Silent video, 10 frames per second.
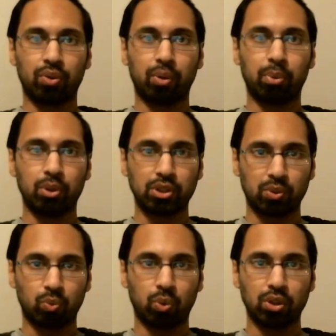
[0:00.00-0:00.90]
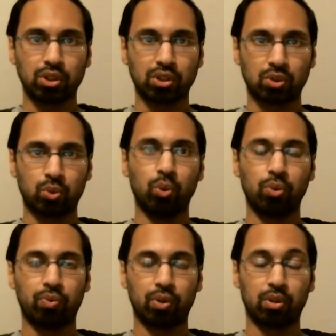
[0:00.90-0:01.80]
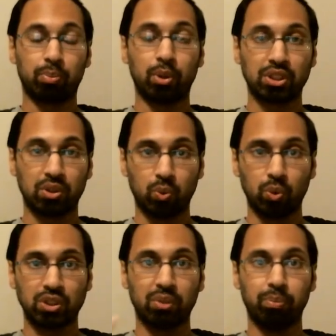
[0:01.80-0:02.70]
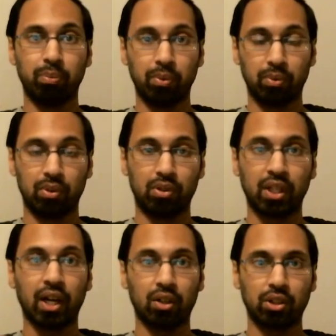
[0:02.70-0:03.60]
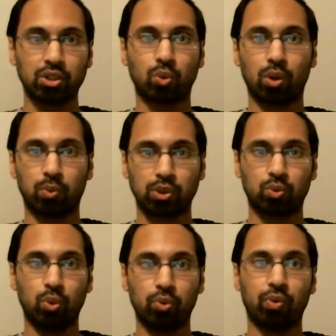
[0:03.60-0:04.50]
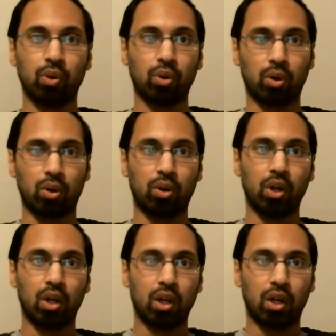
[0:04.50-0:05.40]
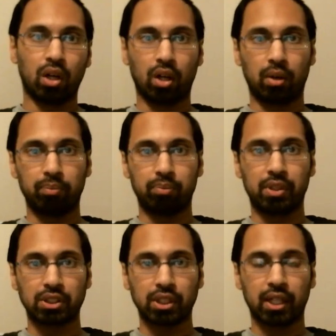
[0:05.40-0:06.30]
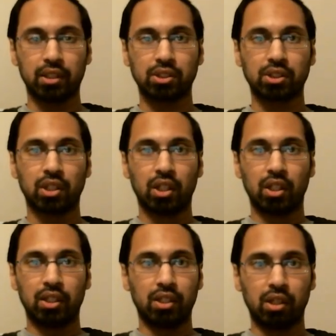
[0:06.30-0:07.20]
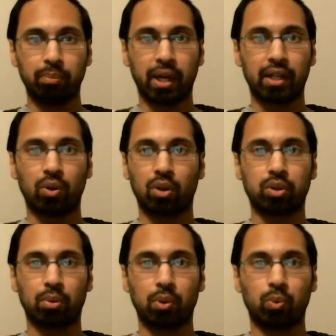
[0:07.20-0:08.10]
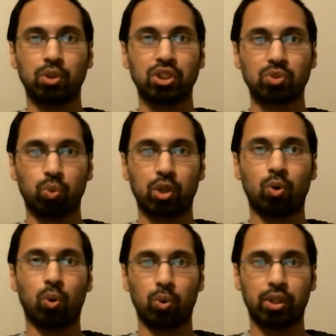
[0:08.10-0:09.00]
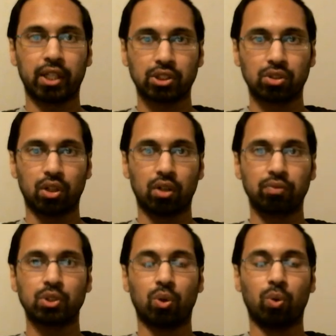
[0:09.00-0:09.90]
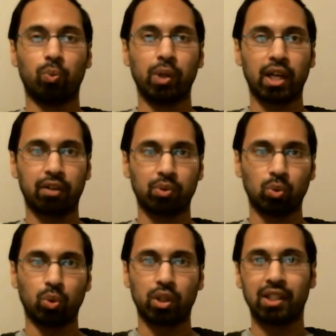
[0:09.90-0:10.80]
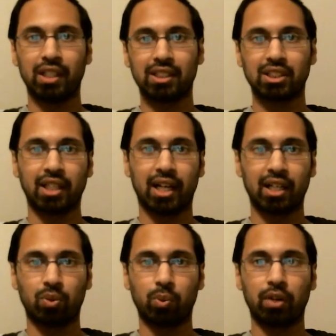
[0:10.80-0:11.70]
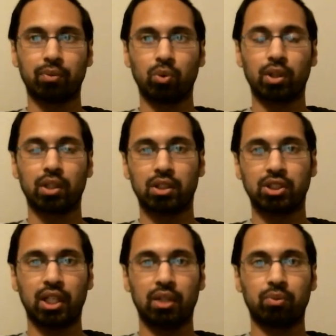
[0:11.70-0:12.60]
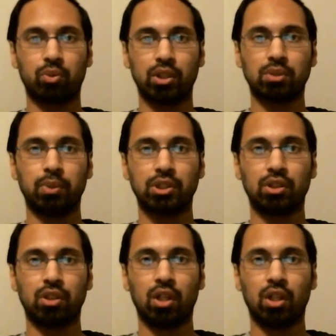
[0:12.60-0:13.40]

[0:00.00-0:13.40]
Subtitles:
person was truthful, the person who was telling the story was truthful or dishonest. It didn't matter. Al-Dabari would just record that stuff. So we have to look at the isnad, or we have to look at the chain of transmission